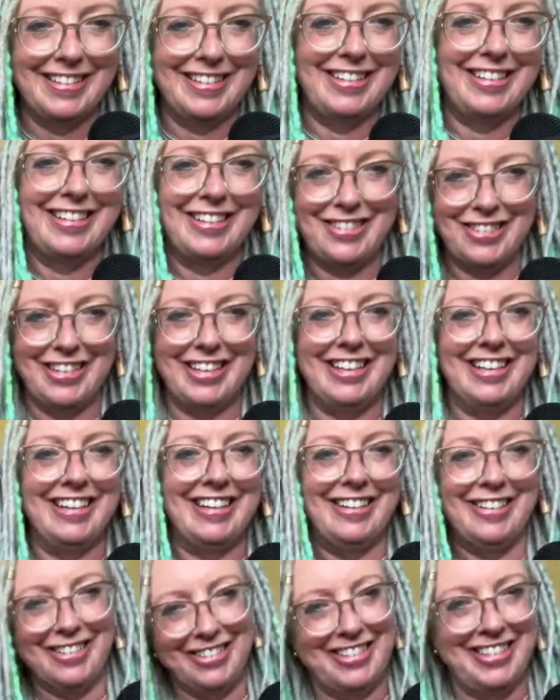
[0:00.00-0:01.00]
training
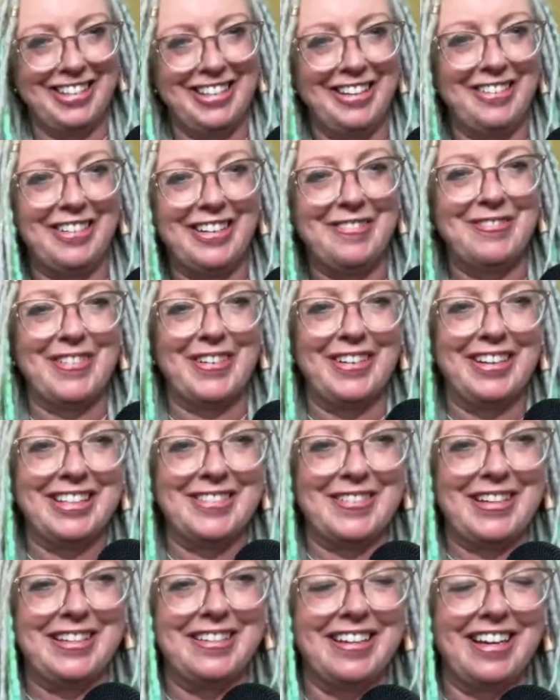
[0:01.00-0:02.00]
not to do it, but
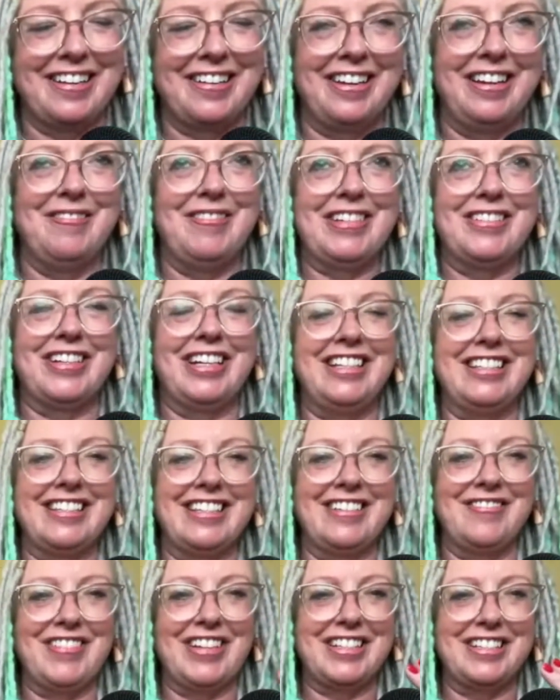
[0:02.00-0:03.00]
it's when I'm gonna let me try and
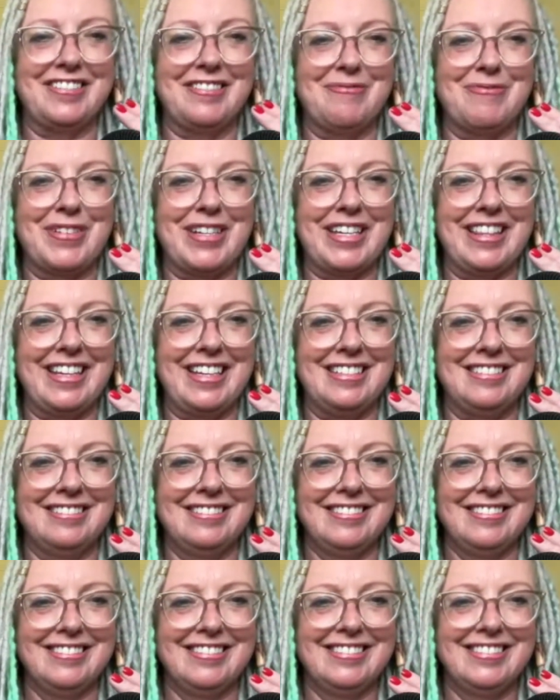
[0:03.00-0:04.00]
see if I can do it. Breathe in,
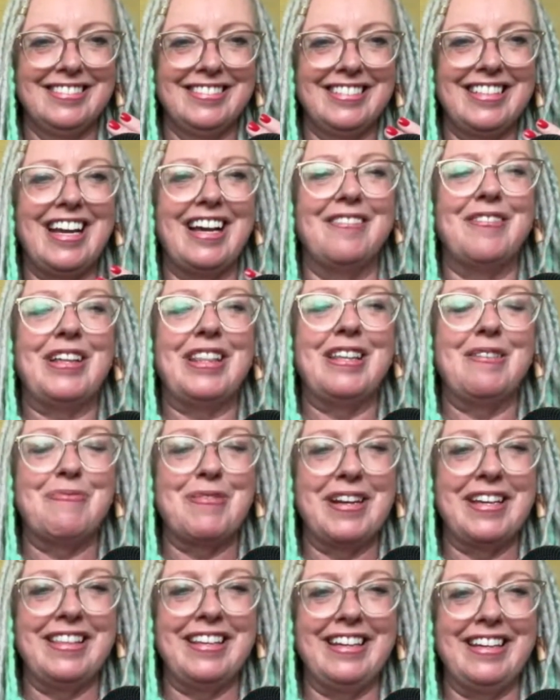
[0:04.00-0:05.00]
yeah. When they
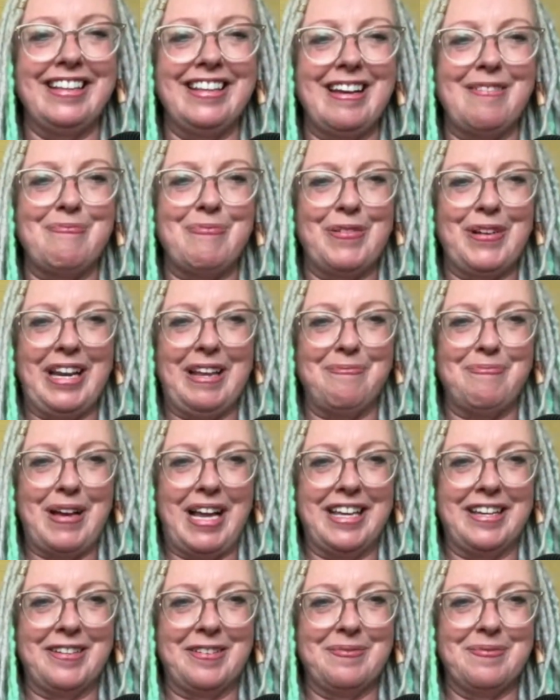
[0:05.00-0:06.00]
breathe in, their
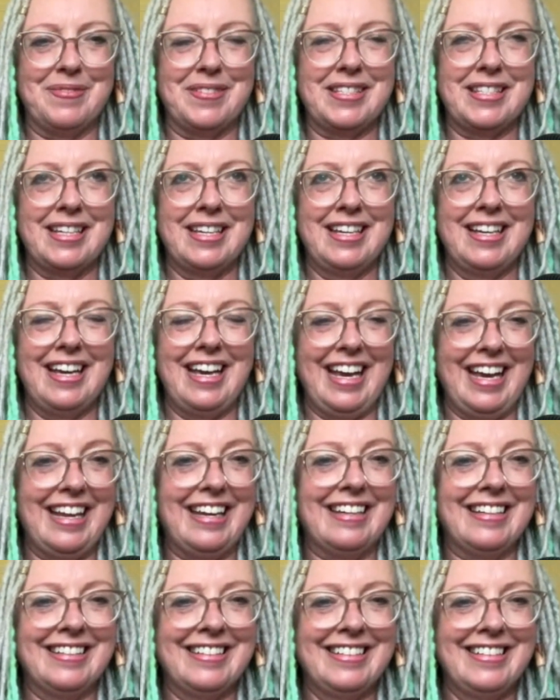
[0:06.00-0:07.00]
belly comes
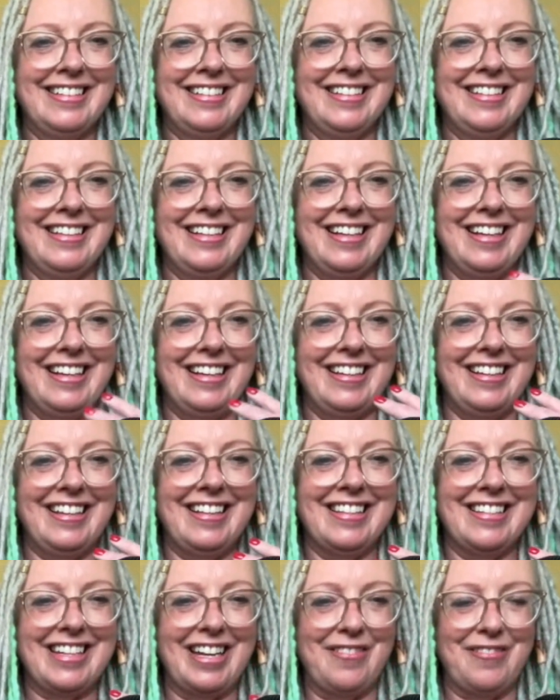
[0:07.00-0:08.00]
in
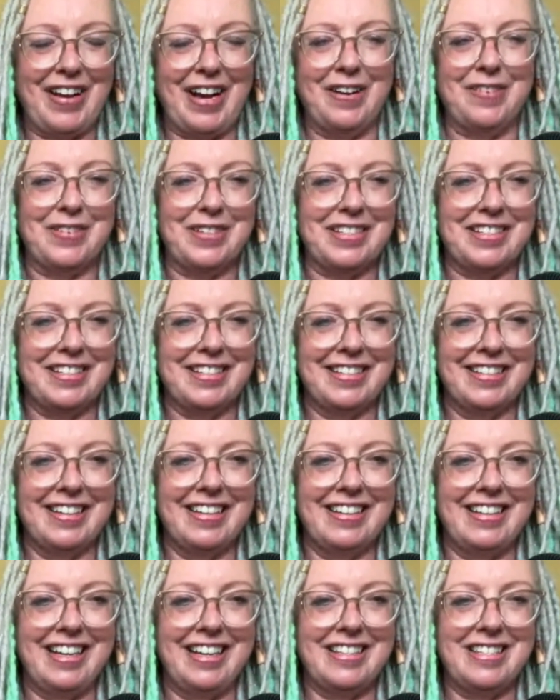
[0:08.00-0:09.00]
instead of out,
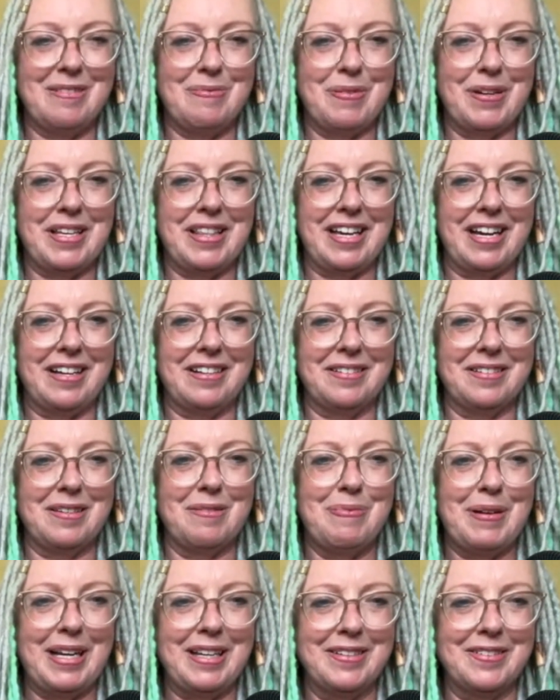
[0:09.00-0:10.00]
and then oh, as you breathe out,
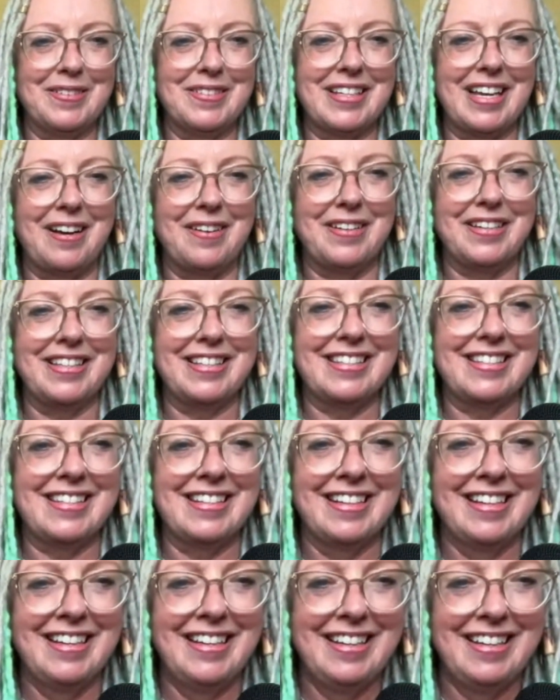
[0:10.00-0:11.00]
your belly goes out. It's
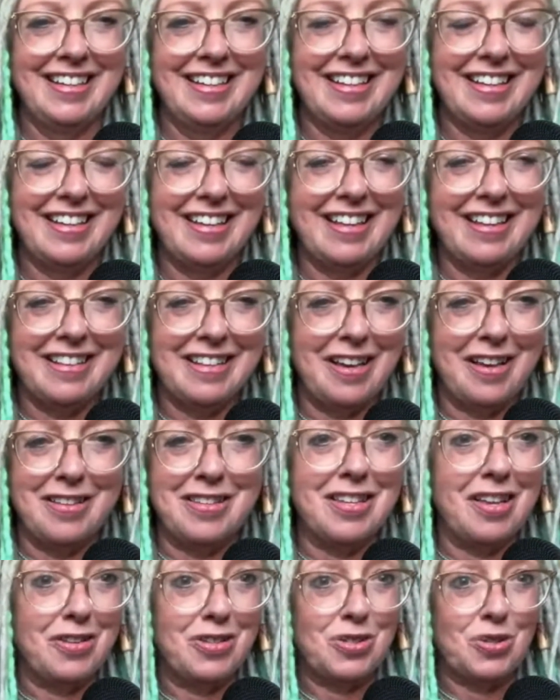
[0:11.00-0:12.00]
it's
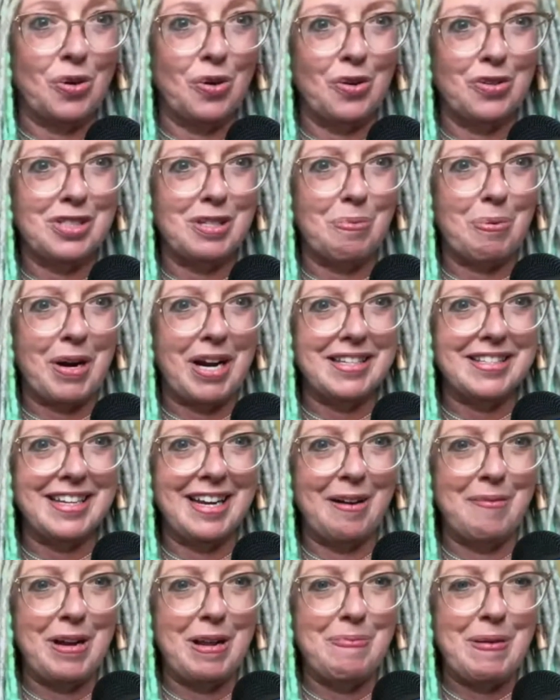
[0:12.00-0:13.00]
so surprising
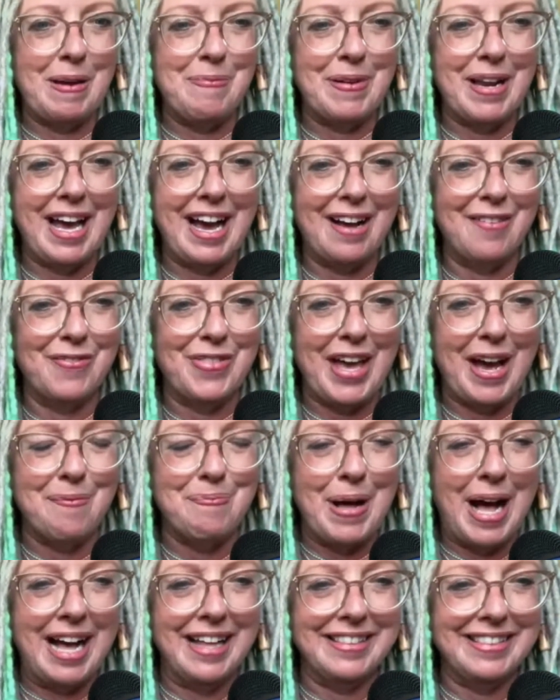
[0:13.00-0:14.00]
how many people have that
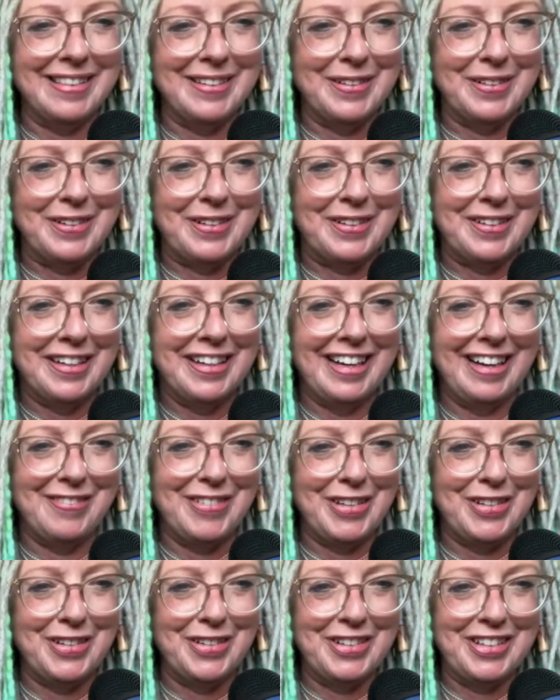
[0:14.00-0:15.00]
pattern though. Have
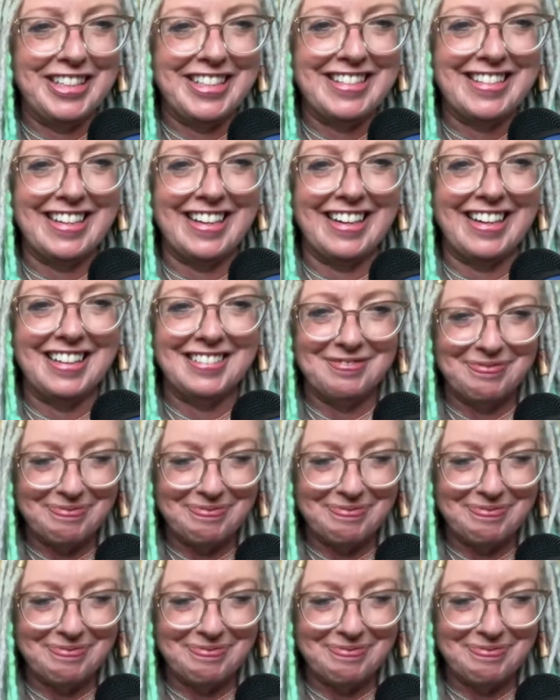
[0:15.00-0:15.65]
you noticed that?